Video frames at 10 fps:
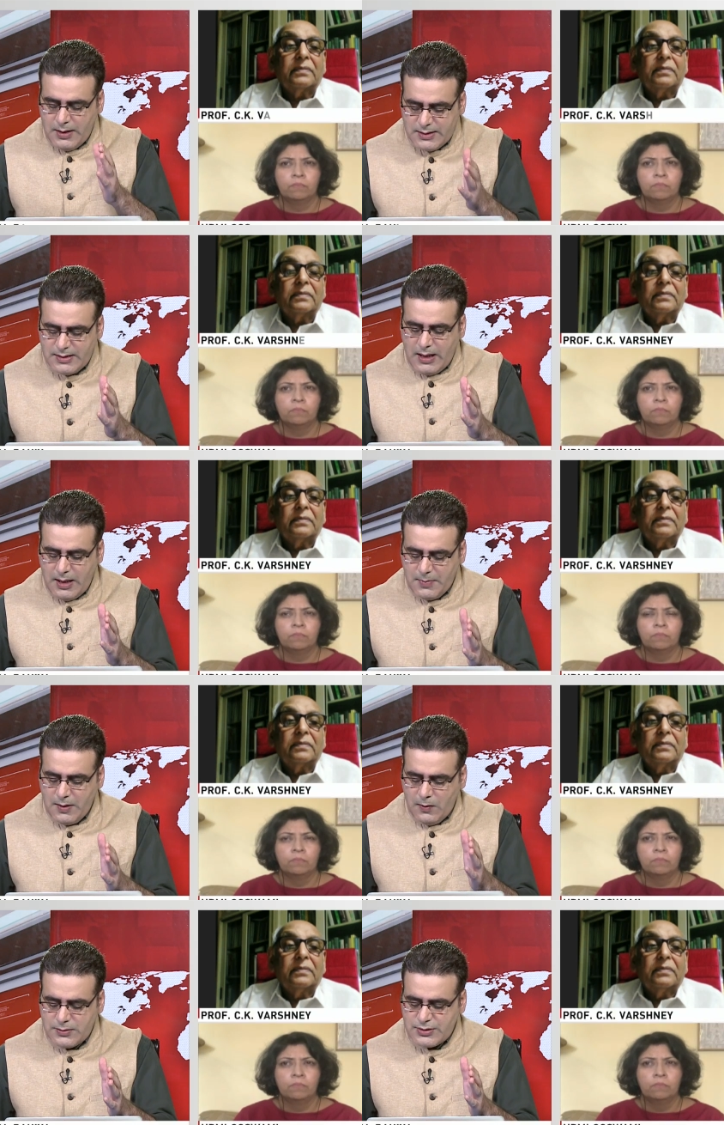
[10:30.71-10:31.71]
Speaker 1: India
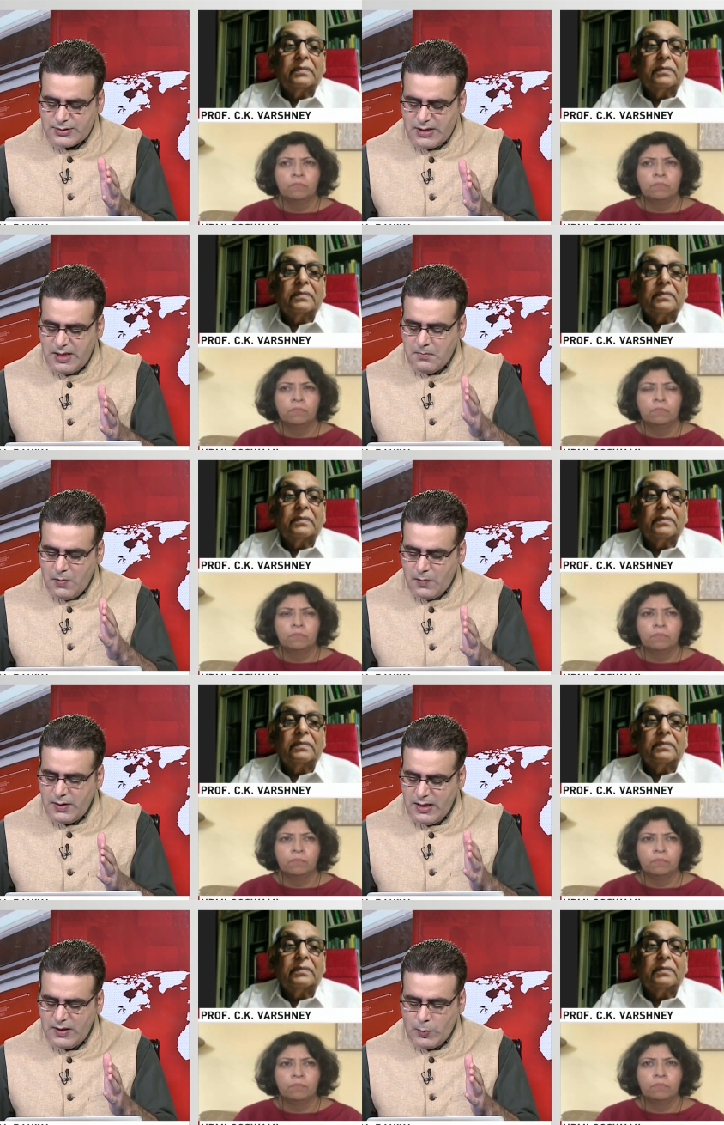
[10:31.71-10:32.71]
may also see
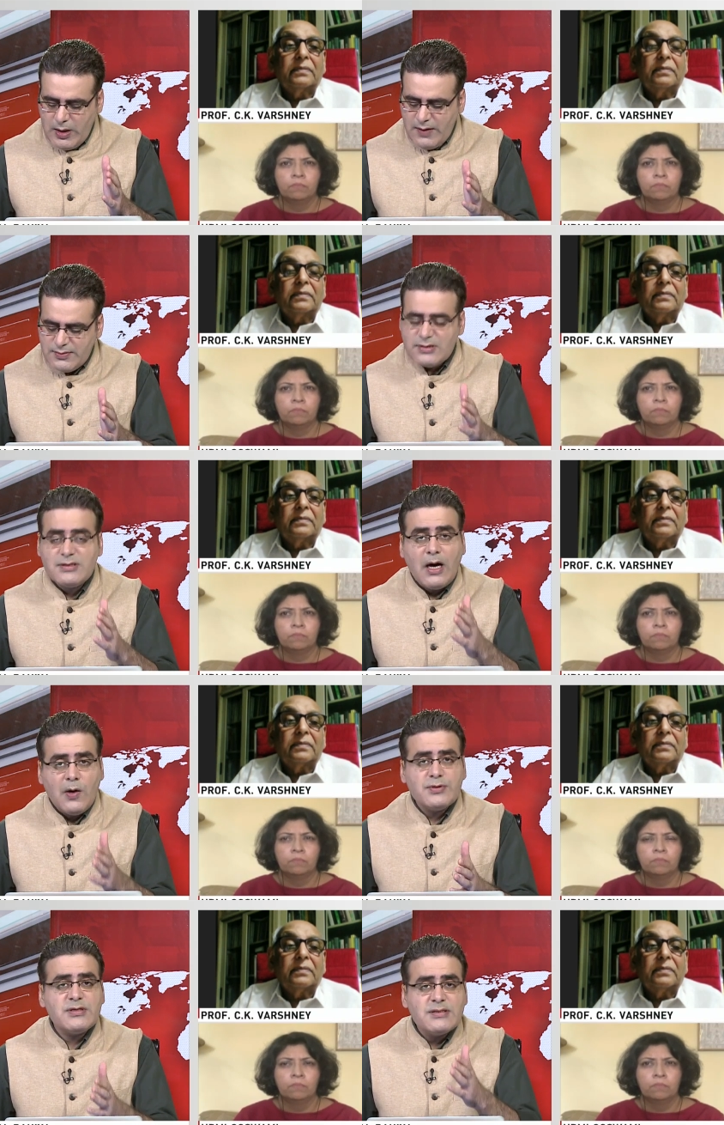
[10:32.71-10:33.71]
more heat waves,
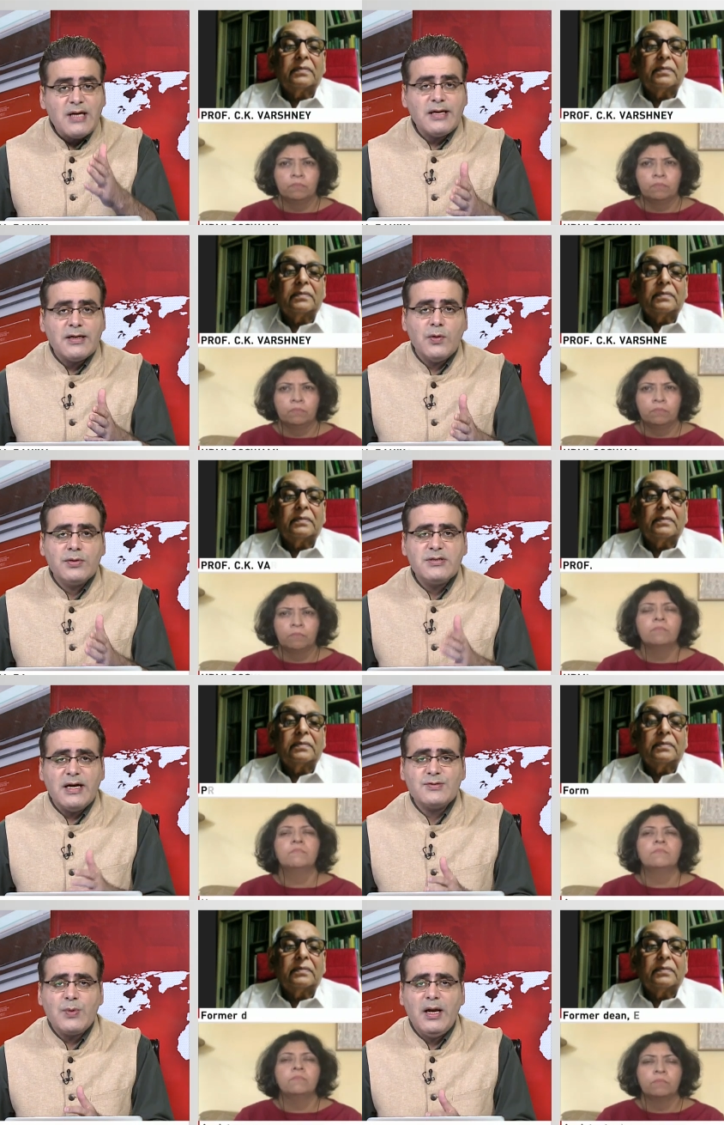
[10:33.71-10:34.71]
droughts and
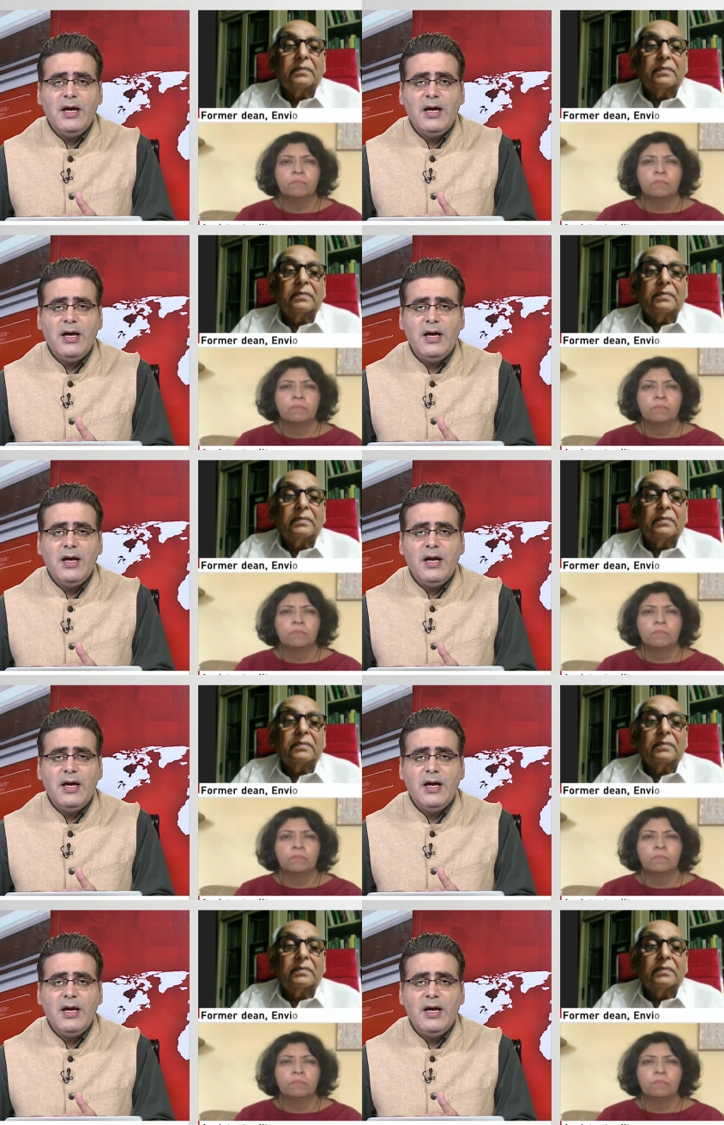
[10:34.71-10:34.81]
cyclones as well.